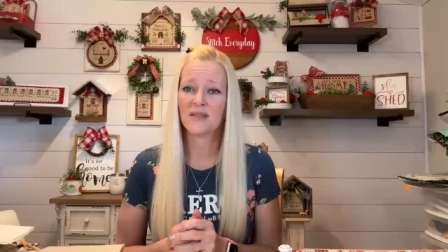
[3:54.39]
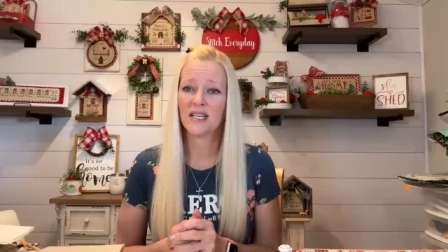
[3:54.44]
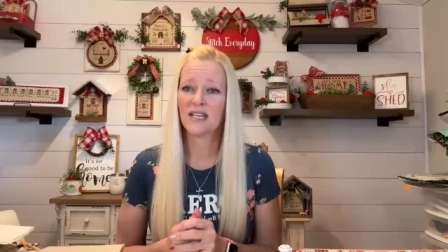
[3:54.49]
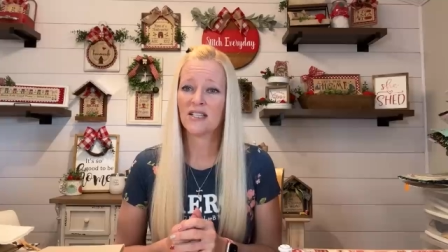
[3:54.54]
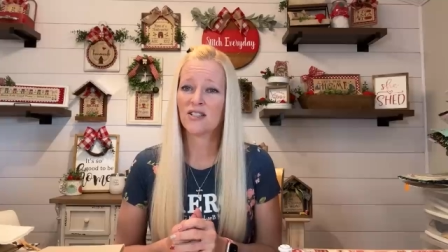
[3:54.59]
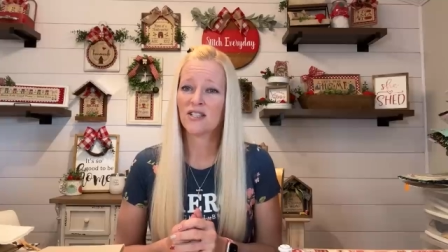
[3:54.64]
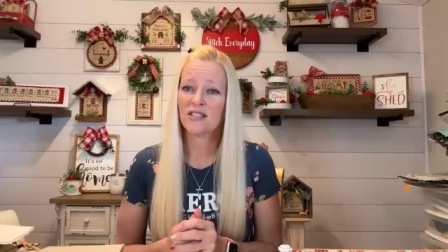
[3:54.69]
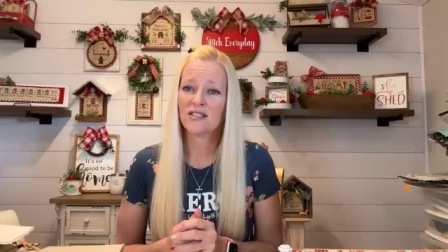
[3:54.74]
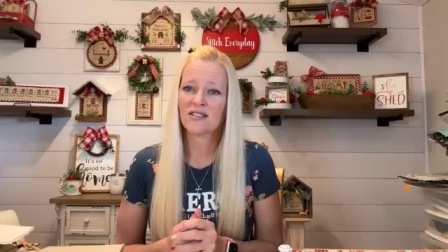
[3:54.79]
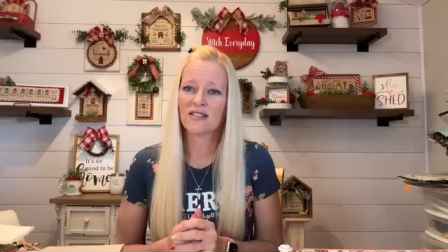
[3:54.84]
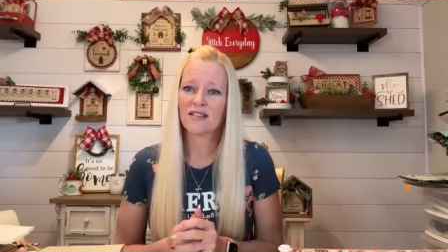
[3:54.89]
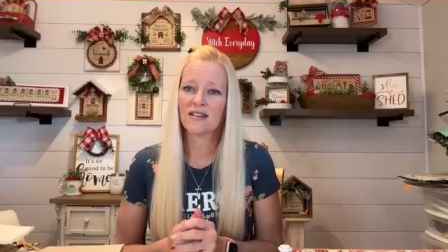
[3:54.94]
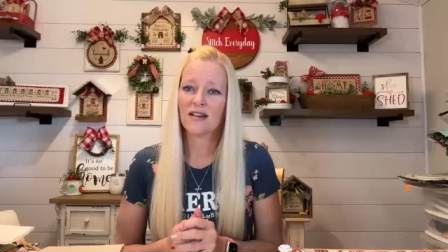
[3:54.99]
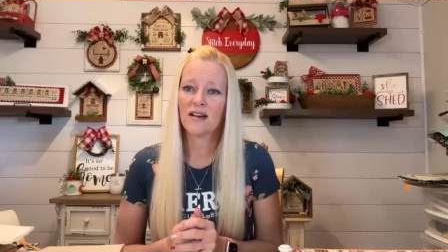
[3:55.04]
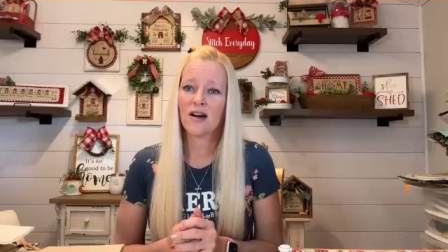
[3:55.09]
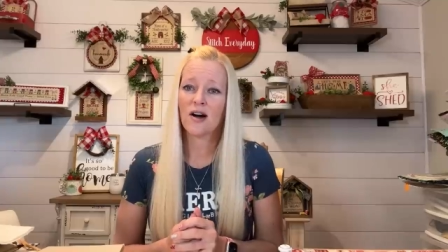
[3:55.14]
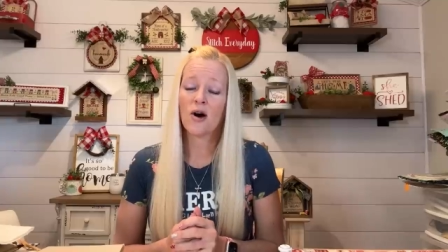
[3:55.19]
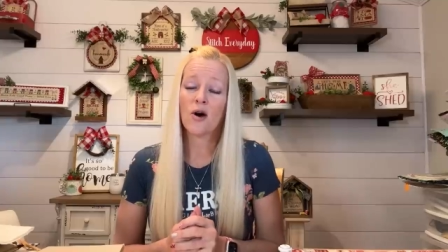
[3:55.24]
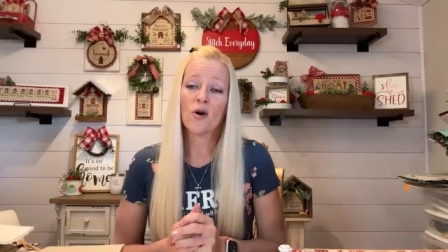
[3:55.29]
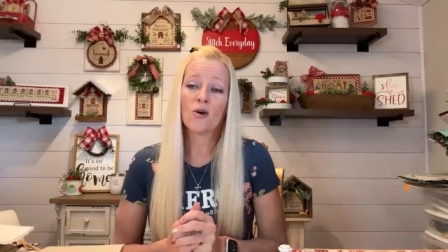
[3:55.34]
and just
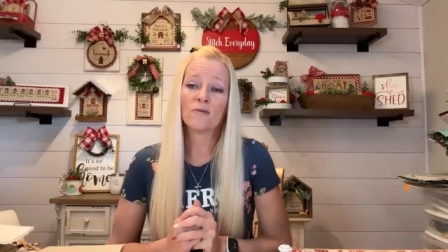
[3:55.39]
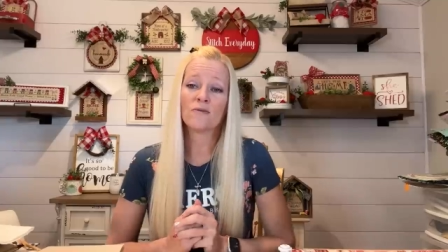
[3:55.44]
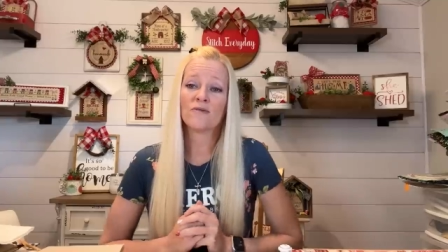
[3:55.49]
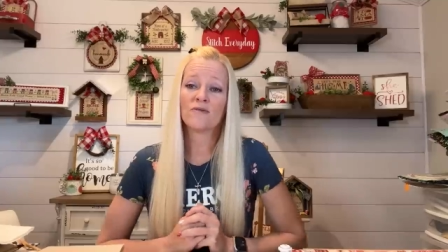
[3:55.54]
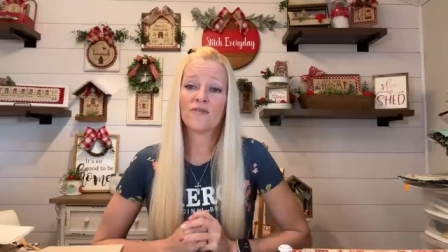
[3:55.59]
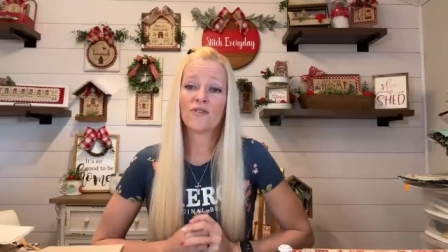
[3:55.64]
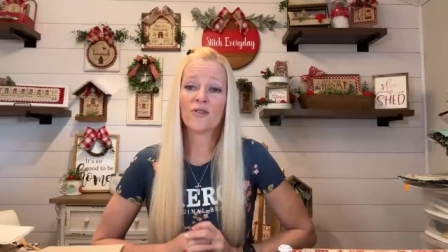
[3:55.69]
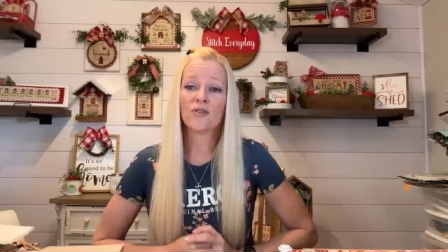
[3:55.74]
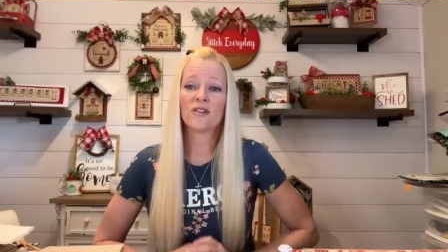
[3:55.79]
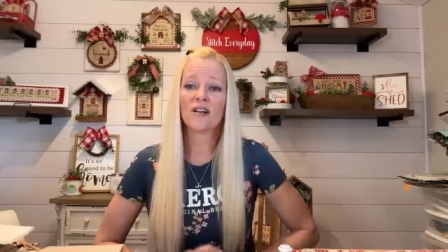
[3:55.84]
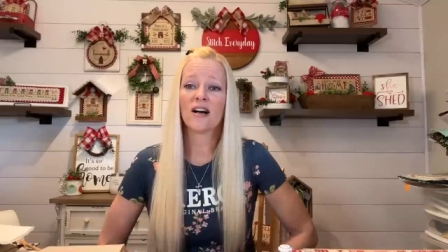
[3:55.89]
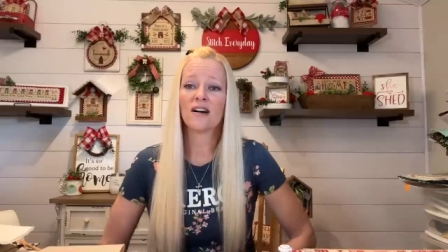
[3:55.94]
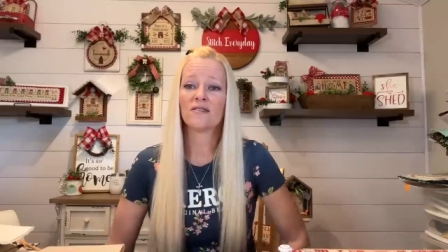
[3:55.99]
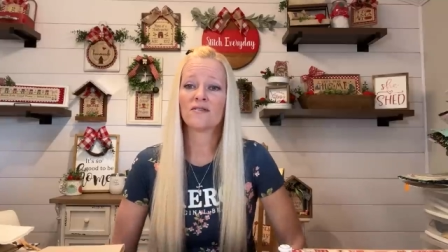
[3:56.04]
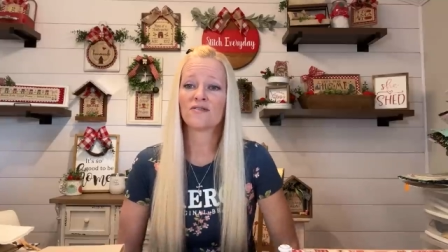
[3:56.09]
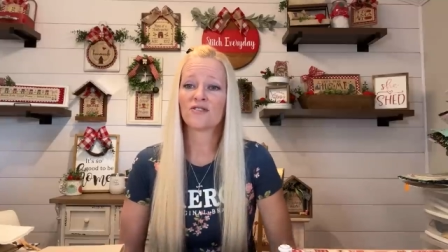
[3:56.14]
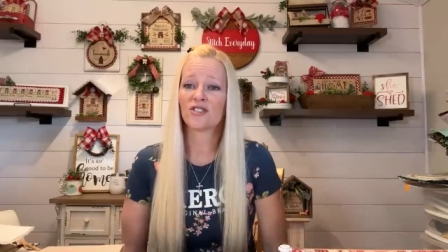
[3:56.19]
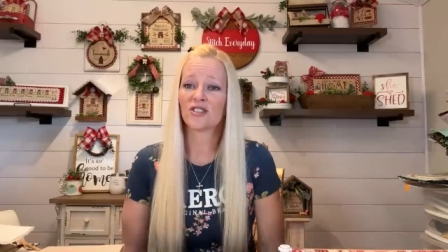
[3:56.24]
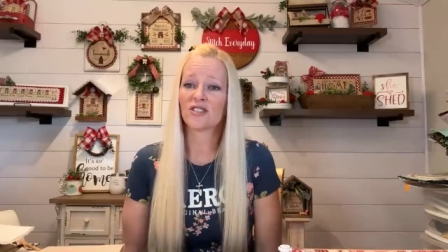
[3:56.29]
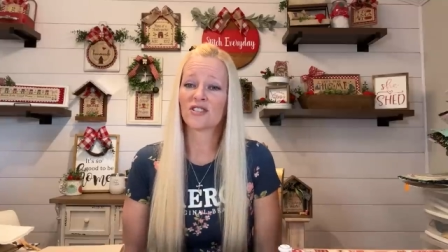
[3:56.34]
a home full
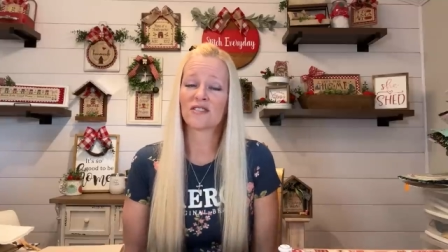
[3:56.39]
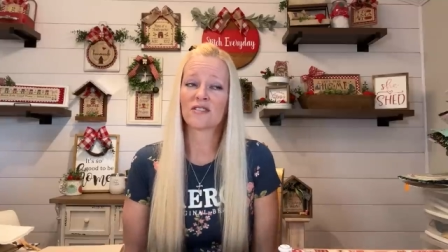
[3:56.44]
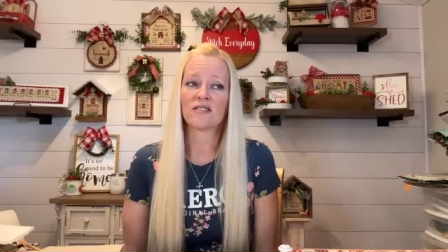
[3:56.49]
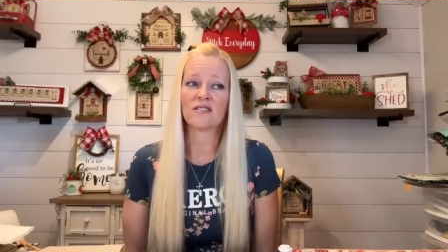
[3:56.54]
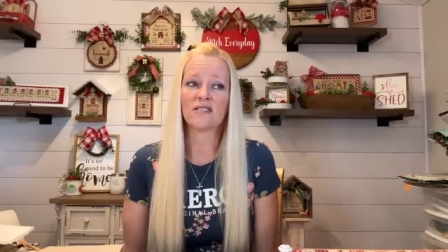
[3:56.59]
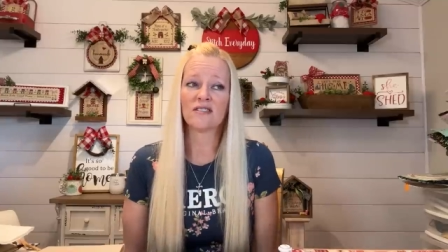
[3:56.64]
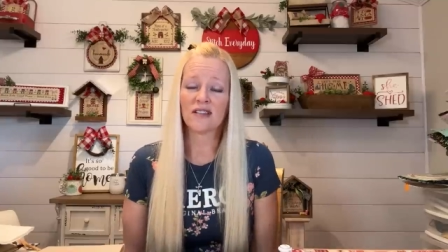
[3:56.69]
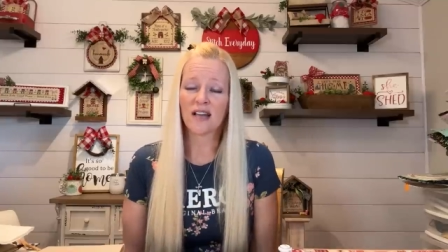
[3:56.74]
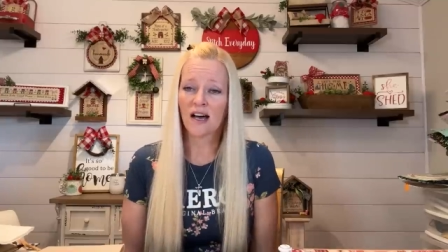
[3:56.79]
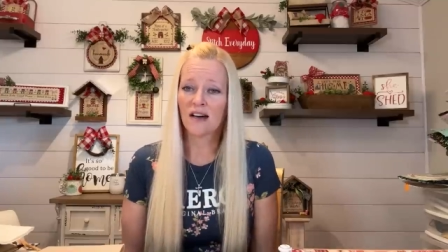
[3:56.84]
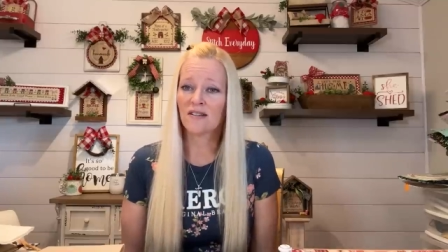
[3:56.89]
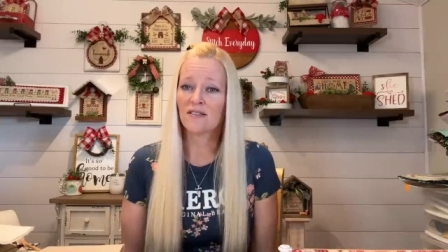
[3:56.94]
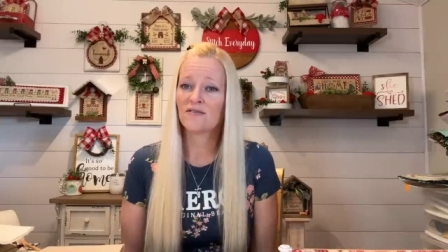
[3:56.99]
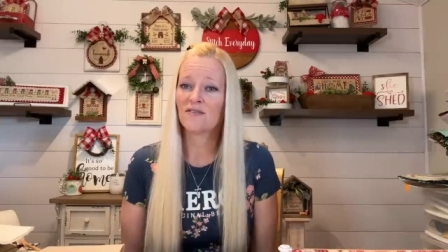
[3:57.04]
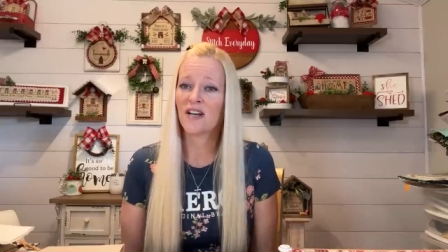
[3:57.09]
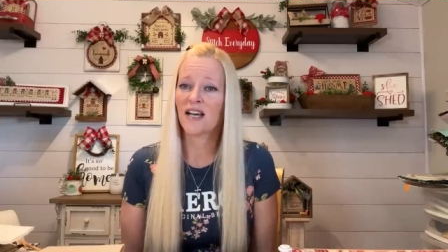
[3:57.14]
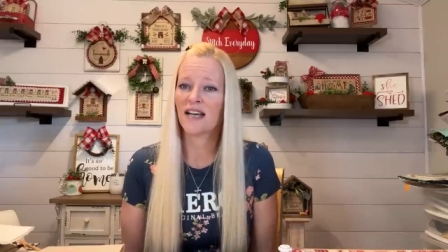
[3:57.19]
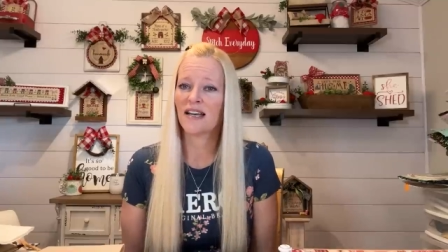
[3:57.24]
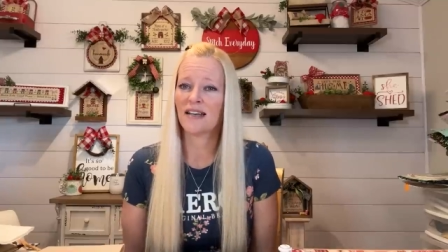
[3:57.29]
of just love